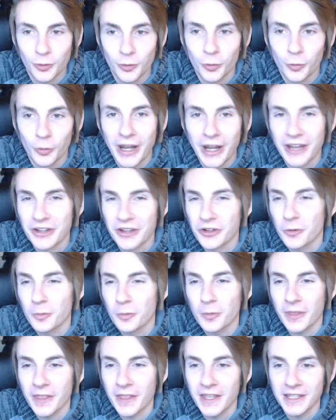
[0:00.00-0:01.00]

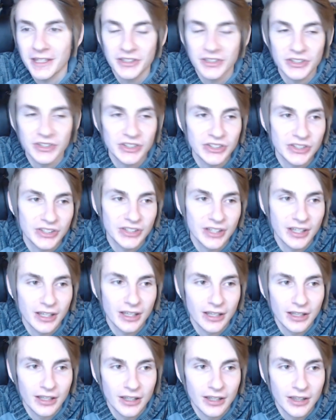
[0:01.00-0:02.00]
random things.
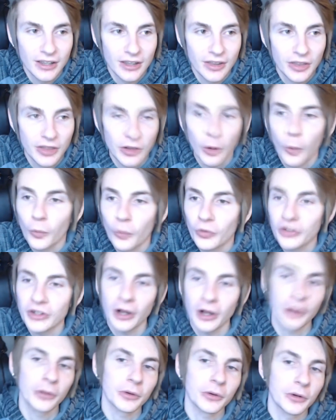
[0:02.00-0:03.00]
The only
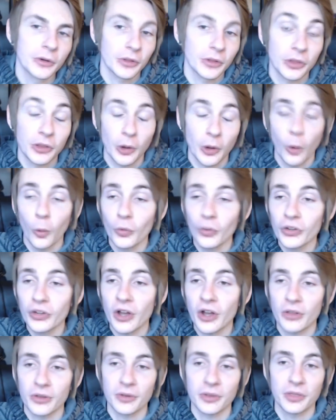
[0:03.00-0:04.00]
other
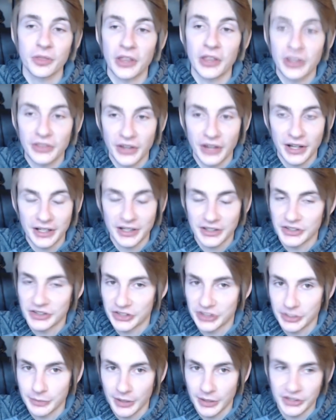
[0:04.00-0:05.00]
thing that I can
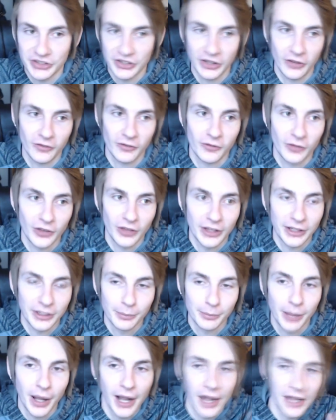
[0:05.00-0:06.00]
see myself like
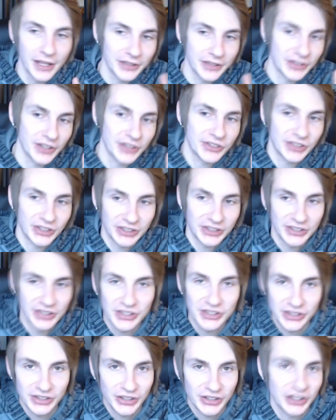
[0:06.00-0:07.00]
buying that's like
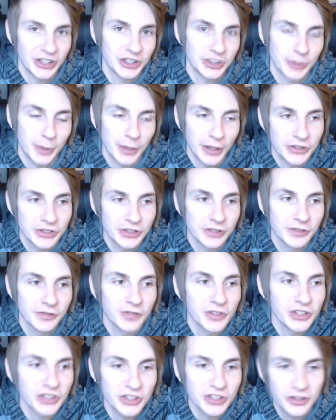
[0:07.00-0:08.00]
decently expensive
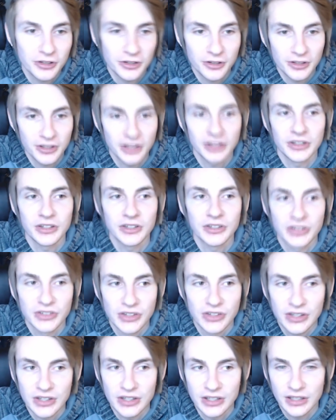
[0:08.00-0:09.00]
this year
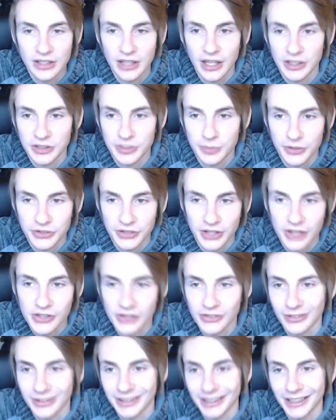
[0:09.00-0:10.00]
is the X Plus
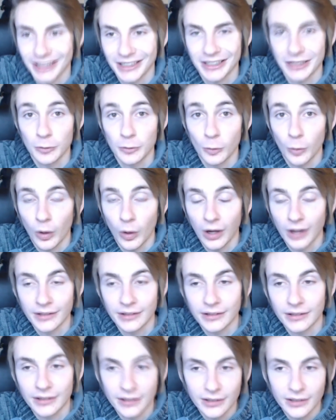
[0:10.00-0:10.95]
Godzilla 91,